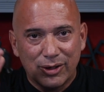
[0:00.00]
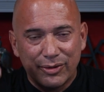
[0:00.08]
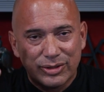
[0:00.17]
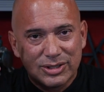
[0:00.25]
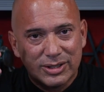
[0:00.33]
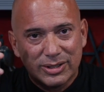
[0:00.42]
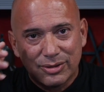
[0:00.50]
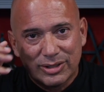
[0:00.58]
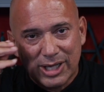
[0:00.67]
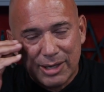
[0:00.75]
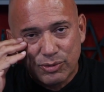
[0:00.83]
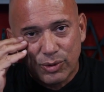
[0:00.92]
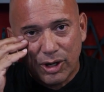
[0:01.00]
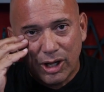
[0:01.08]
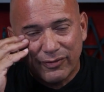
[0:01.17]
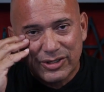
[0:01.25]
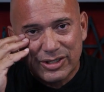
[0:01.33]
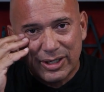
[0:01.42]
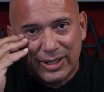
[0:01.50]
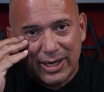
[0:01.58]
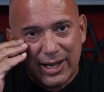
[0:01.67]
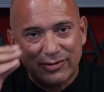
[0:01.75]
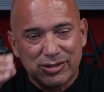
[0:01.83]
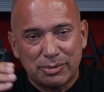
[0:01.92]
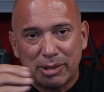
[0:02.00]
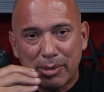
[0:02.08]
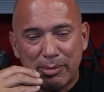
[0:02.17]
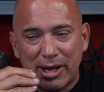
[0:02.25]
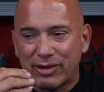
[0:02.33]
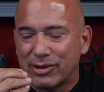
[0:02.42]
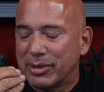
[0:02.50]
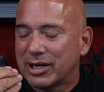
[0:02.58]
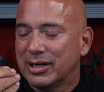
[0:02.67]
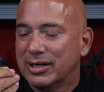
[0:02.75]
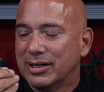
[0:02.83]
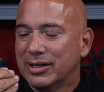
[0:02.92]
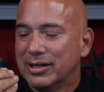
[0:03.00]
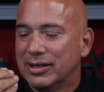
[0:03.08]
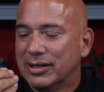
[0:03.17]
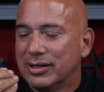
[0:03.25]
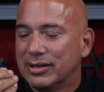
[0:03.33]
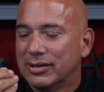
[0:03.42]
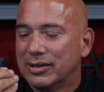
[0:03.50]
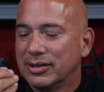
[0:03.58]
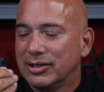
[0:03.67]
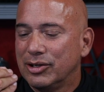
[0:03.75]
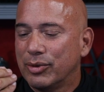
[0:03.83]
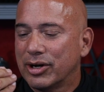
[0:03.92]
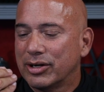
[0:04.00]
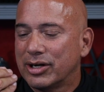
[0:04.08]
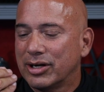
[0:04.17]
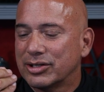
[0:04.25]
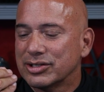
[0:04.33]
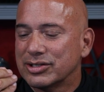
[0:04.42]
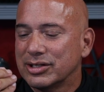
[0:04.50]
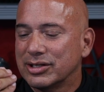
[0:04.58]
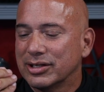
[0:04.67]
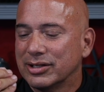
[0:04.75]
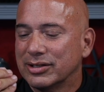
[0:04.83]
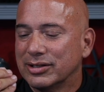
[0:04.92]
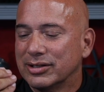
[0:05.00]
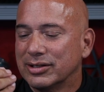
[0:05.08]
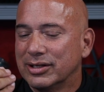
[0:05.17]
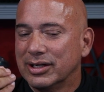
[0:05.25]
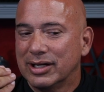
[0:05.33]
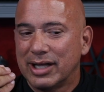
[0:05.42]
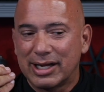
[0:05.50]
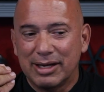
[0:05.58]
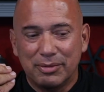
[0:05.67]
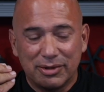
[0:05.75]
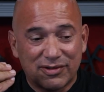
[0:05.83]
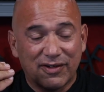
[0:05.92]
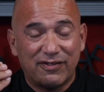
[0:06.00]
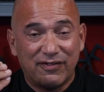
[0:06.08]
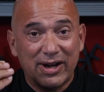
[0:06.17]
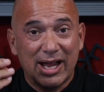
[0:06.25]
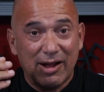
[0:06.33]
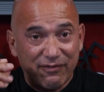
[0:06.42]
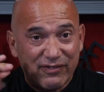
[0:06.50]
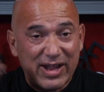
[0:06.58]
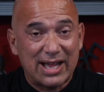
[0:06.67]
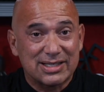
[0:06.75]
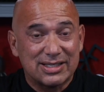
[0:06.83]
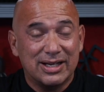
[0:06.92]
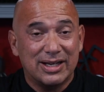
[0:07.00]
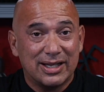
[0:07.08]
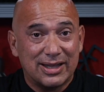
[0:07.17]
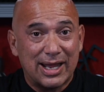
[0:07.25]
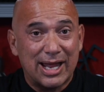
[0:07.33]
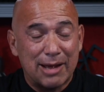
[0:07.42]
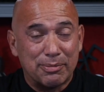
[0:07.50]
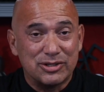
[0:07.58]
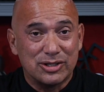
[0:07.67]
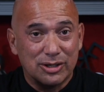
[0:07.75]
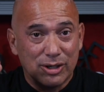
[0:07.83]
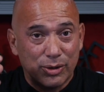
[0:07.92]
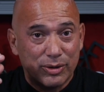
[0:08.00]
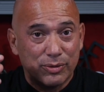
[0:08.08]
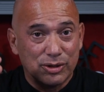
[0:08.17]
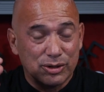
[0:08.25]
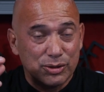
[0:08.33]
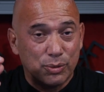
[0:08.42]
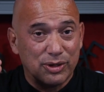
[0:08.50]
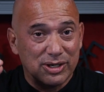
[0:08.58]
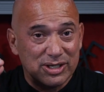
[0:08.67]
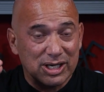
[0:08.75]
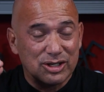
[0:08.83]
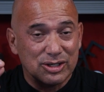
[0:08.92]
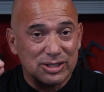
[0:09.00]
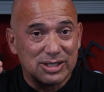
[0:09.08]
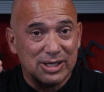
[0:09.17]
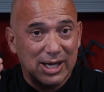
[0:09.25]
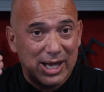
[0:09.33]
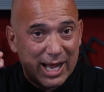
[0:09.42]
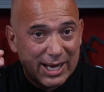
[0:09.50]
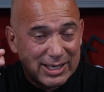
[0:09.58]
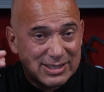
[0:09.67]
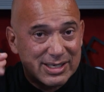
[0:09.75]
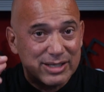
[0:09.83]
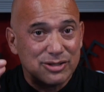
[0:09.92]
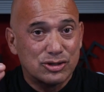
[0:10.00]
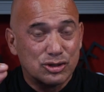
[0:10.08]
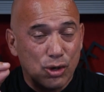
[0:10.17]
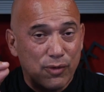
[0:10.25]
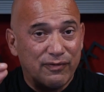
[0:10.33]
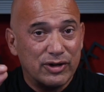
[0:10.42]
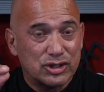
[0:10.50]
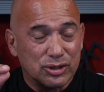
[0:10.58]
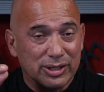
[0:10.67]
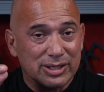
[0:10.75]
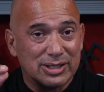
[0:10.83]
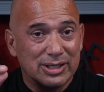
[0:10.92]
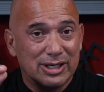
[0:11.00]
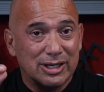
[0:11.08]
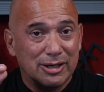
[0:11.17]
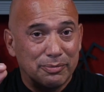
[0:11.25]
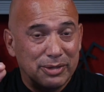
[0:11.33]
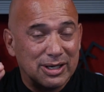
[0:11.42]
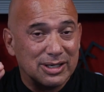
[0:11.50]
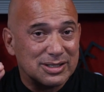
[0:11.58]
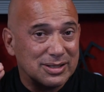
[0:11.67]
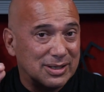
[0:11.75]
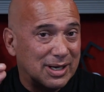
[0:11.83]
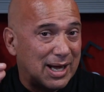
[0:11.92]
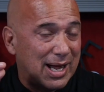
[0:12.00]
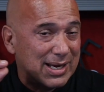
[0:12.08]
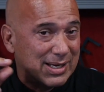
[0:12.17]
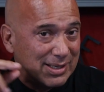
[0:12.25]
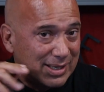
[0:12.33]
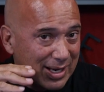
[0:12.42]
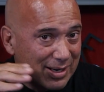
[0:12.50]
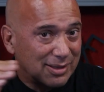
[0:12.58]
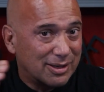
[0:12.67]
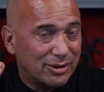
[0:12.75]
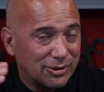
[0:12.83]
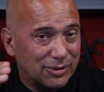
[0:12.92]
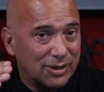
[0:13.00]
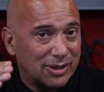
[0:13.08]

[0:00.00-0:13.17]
There's times where all of a sudden I'd have something in my mouth. I'm like, you went unconscious, didn't you? Like, it was funny how fast that happens. With addictions, I got to stay so vigilant because I can get a little